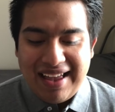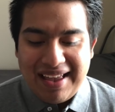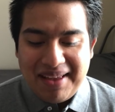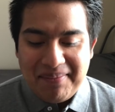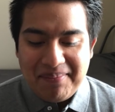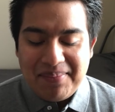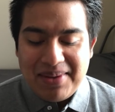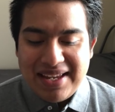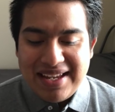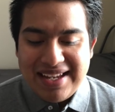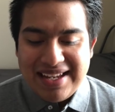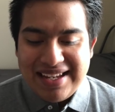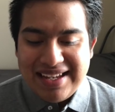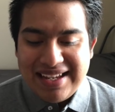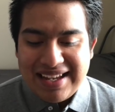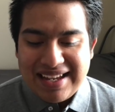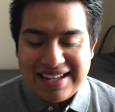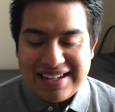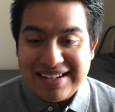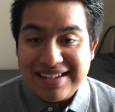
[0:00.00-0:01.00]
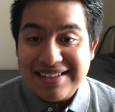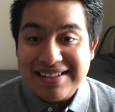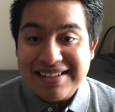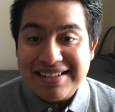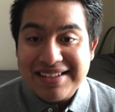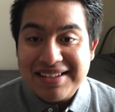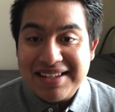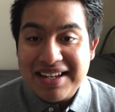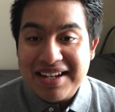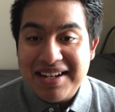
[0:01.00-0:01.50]
being in
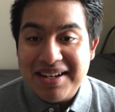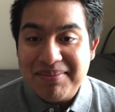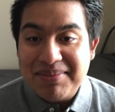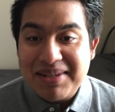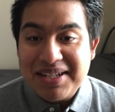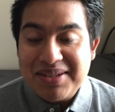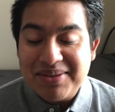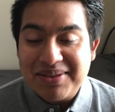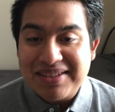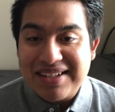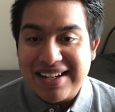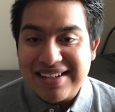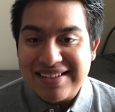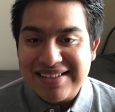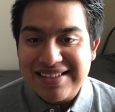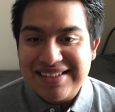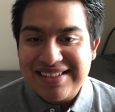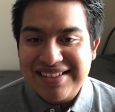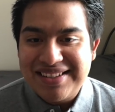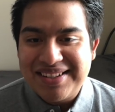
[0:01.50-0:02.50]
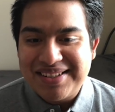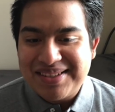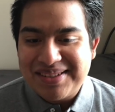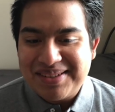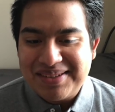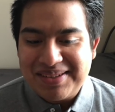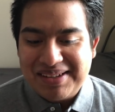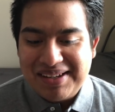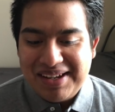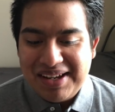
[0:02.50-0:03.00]
teaching Texas just